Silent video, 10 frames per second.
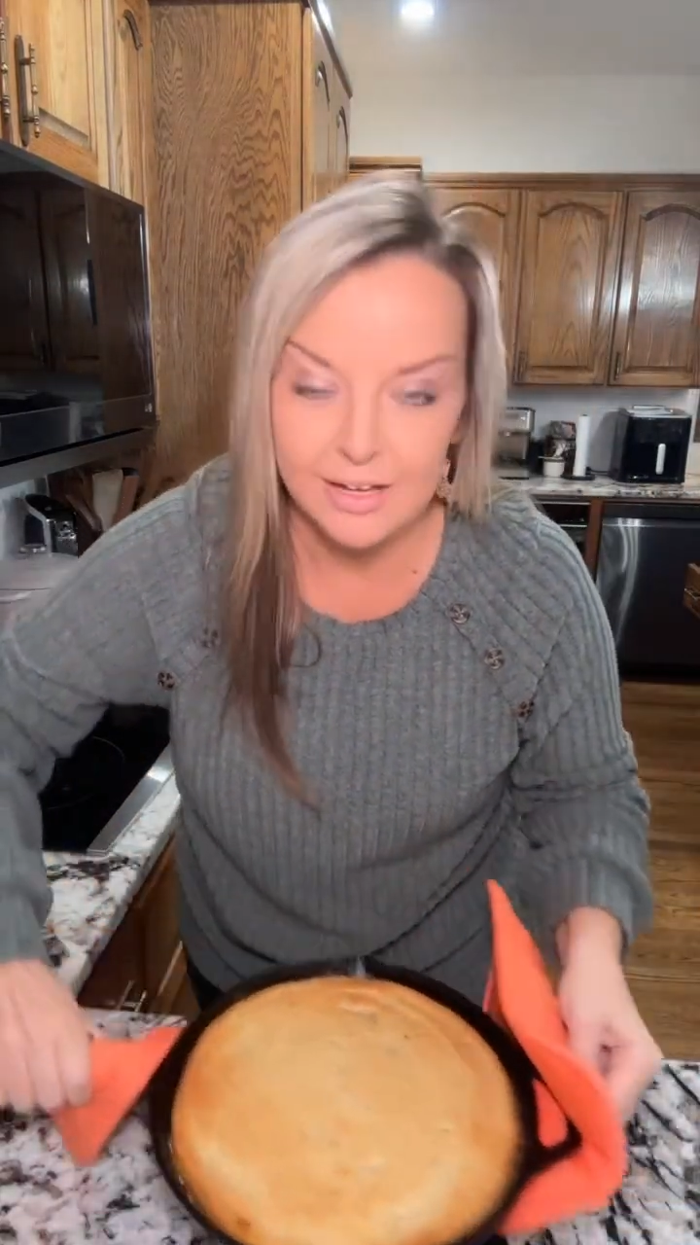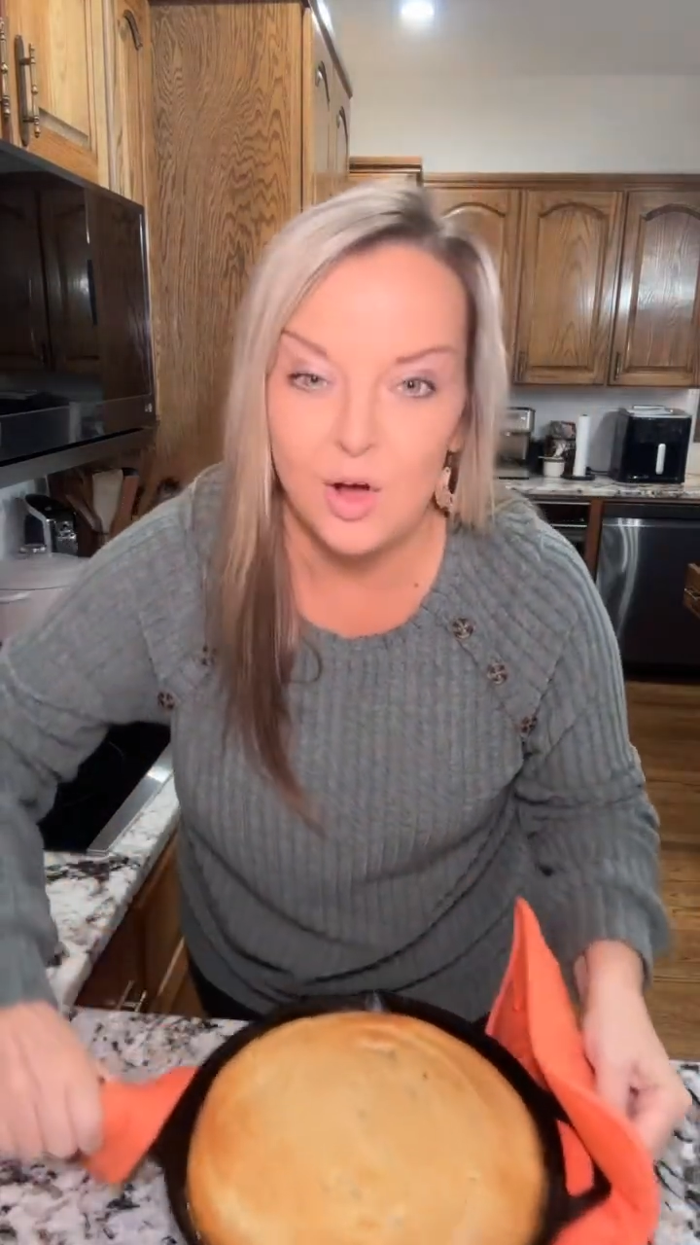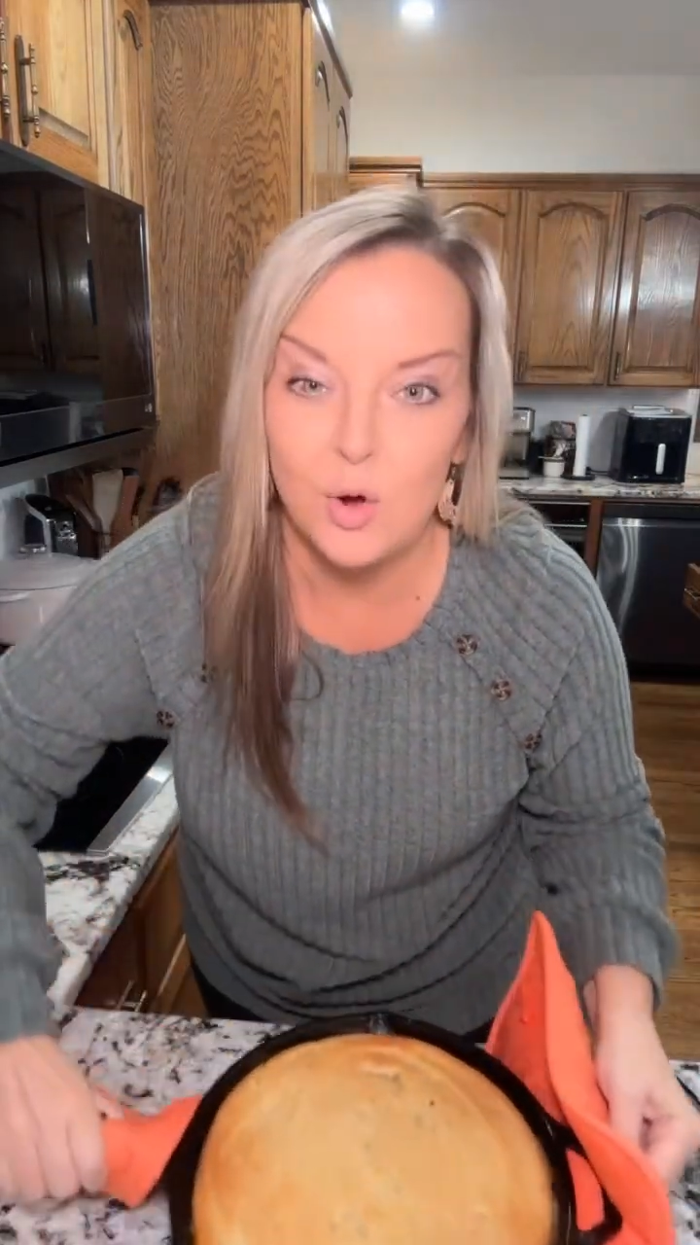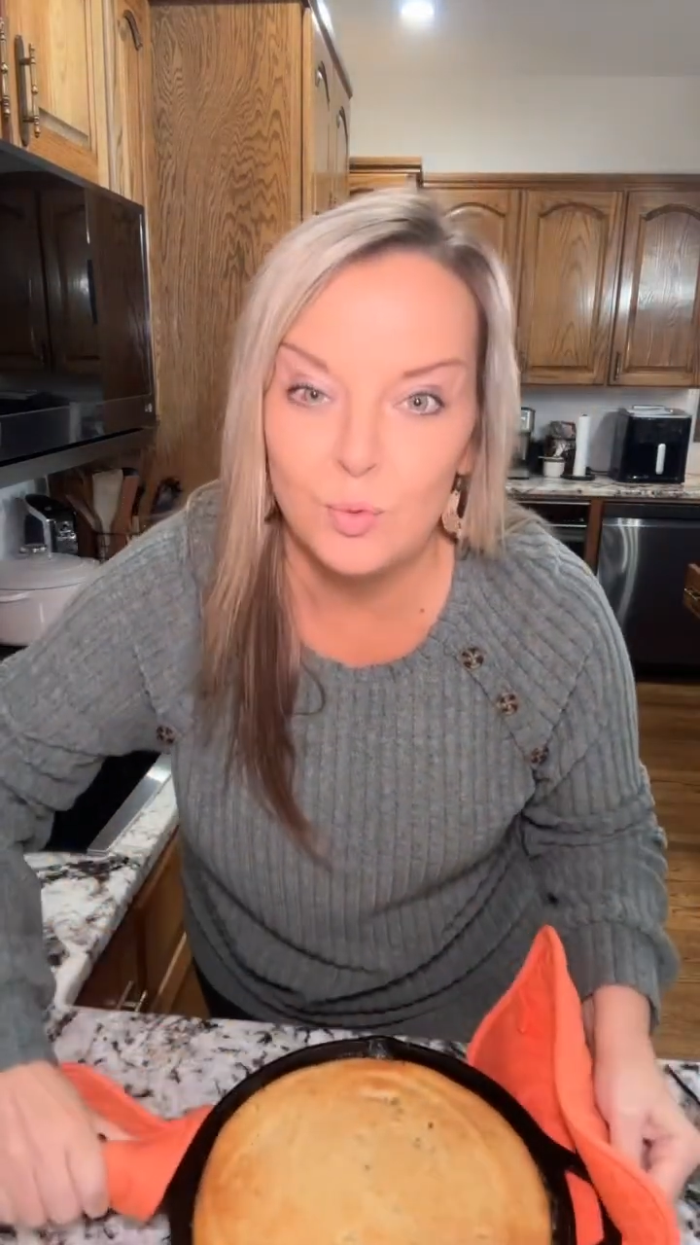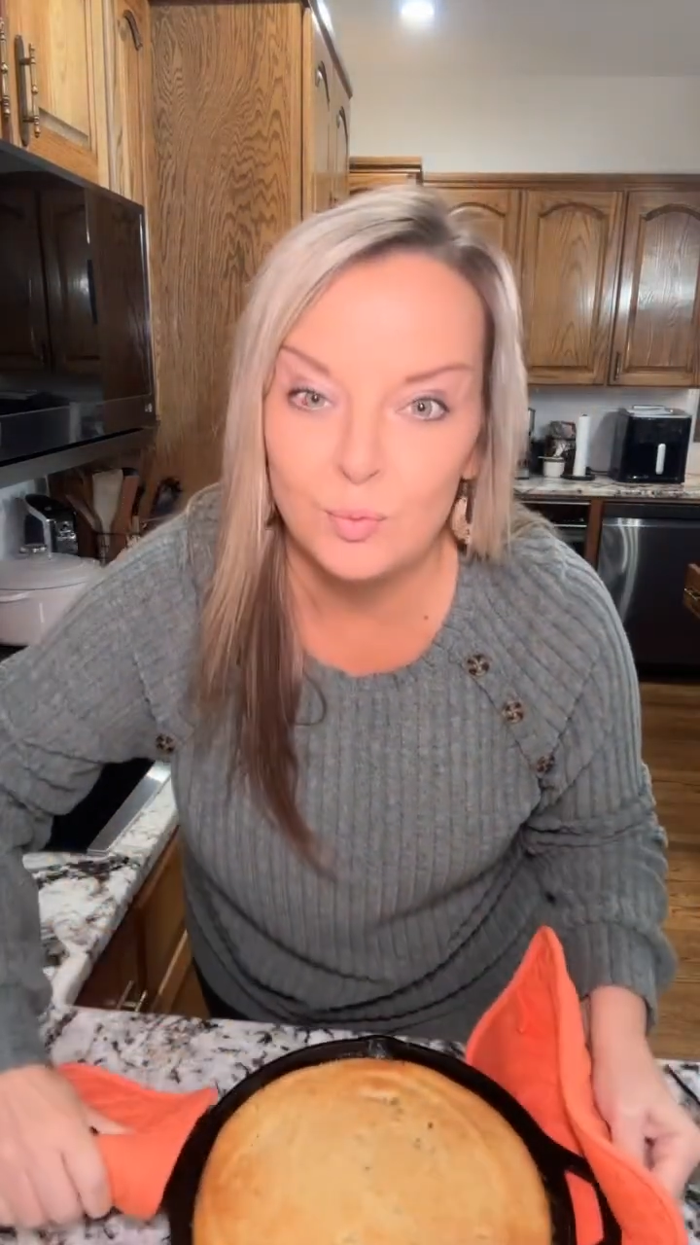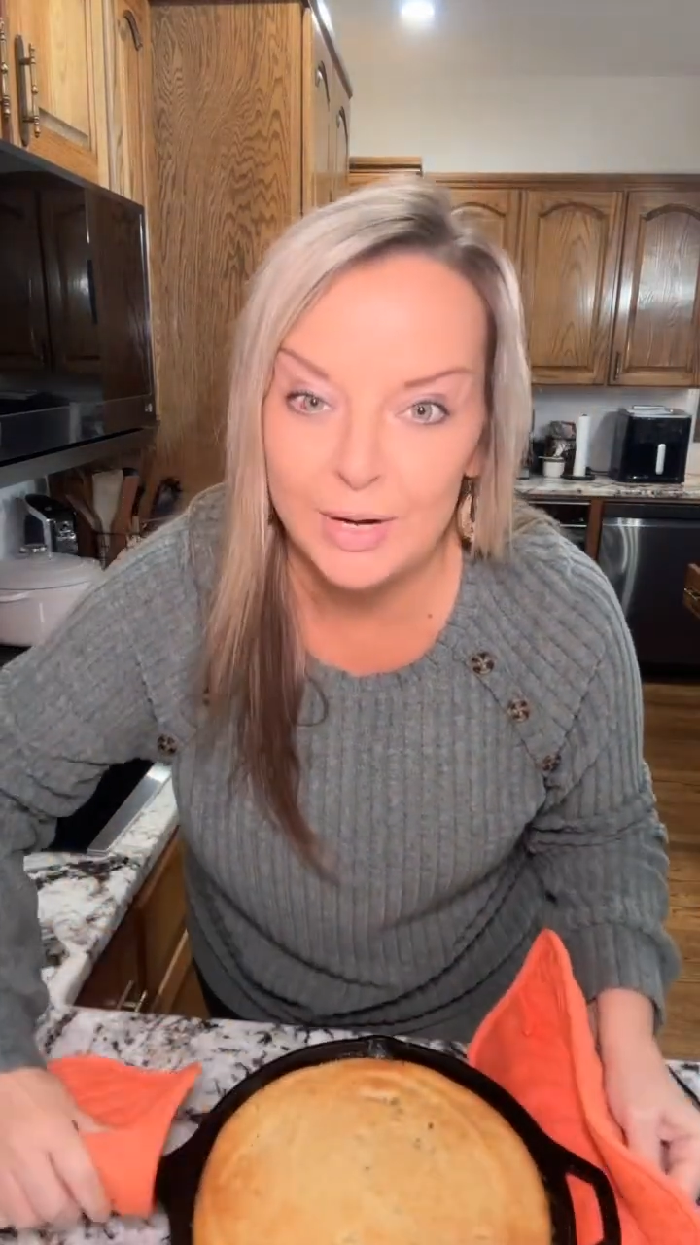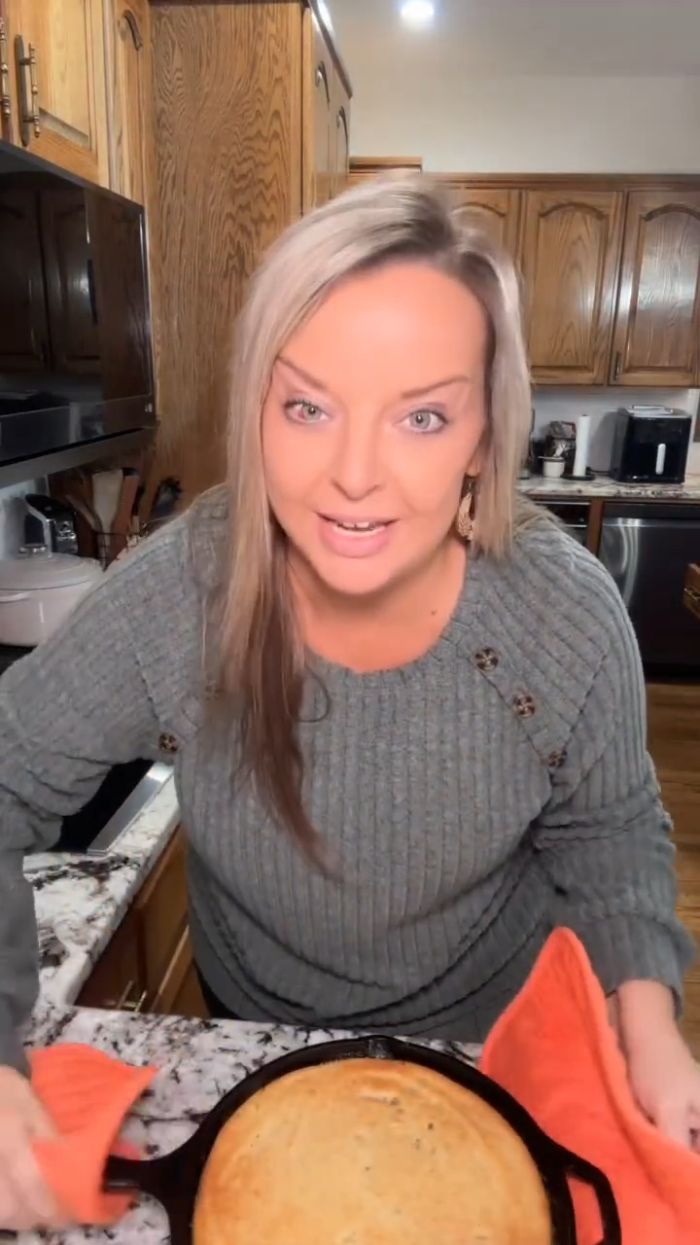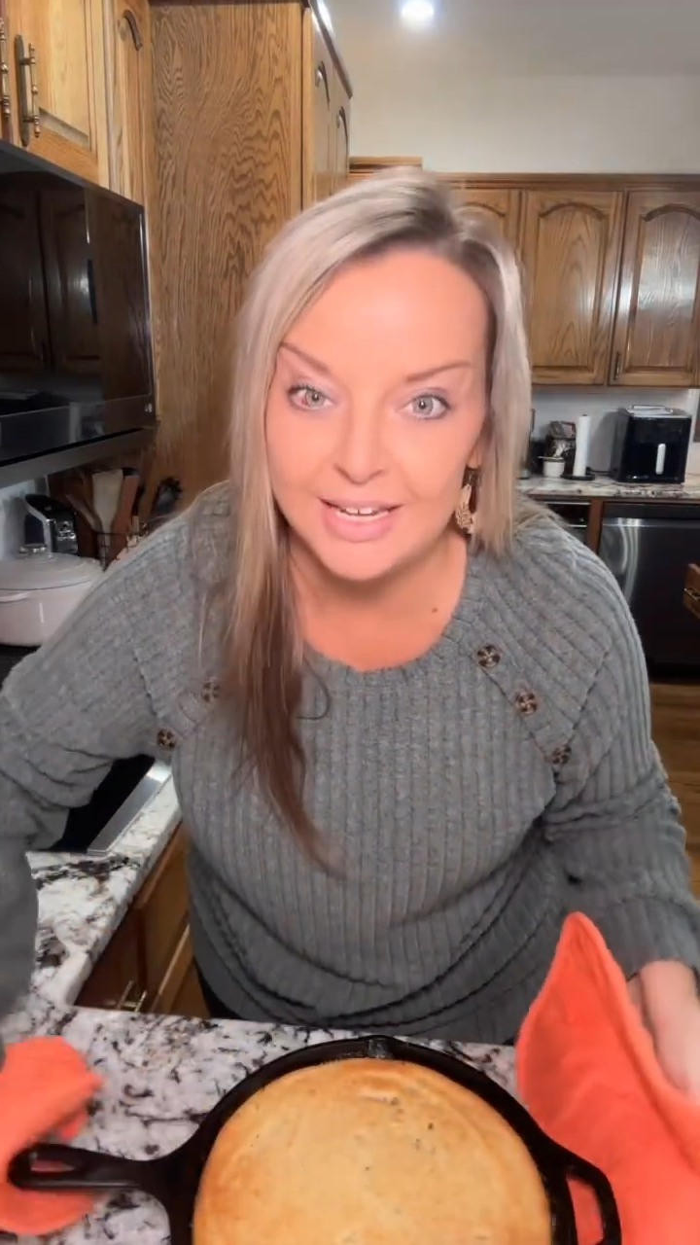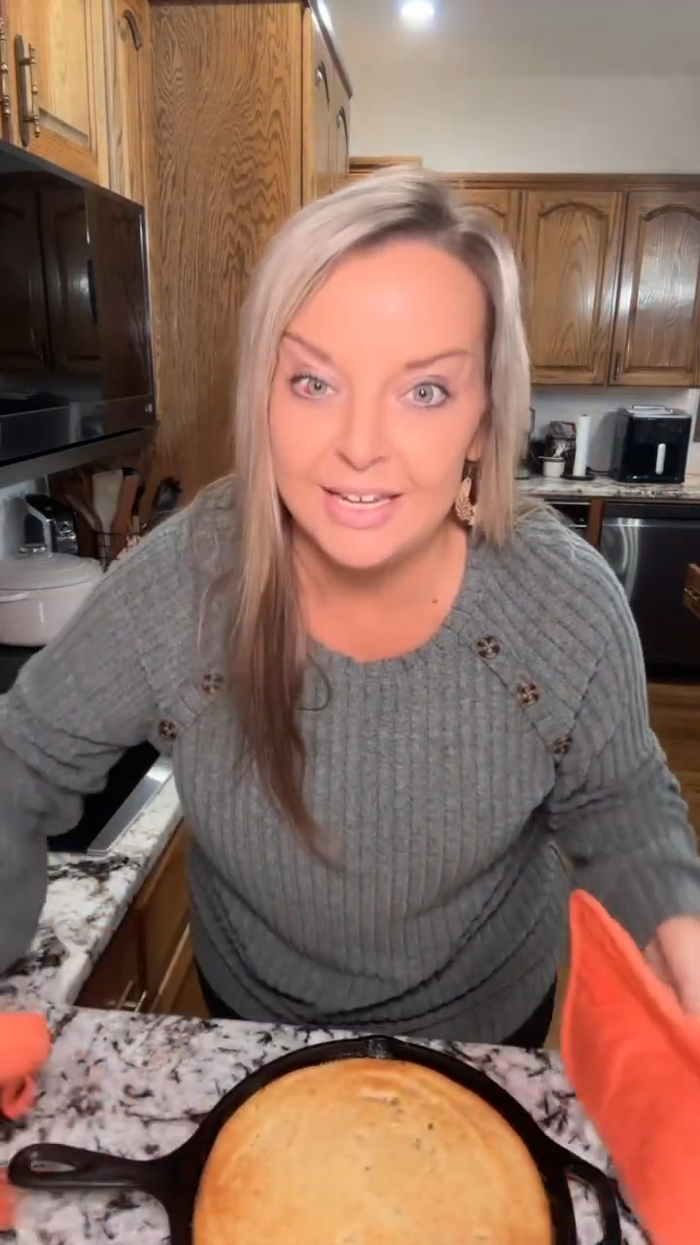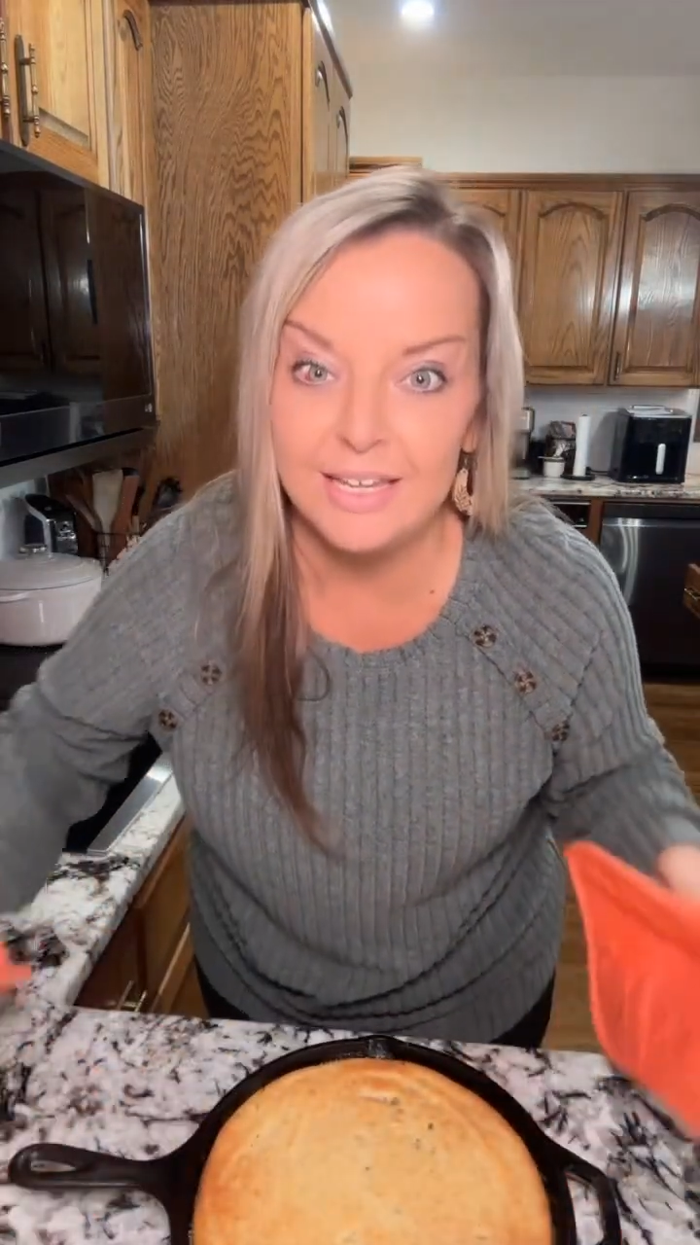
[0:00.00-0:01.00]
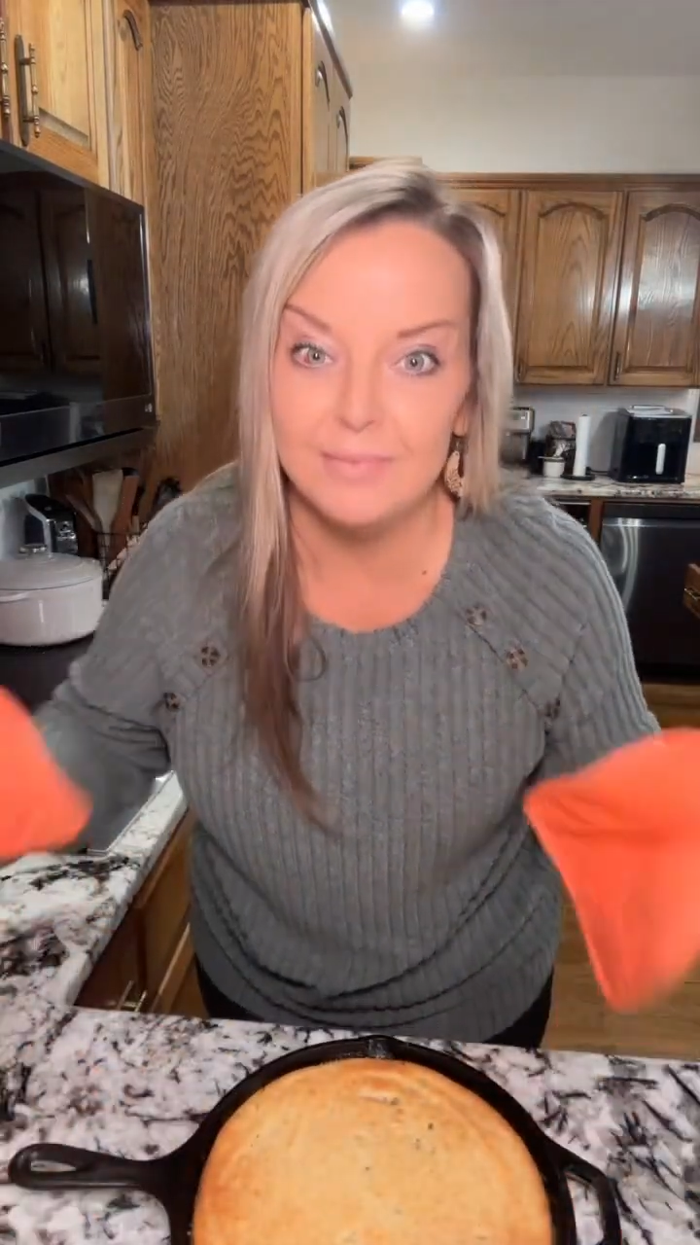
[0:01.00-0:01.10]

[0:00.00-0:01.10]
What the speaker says: already.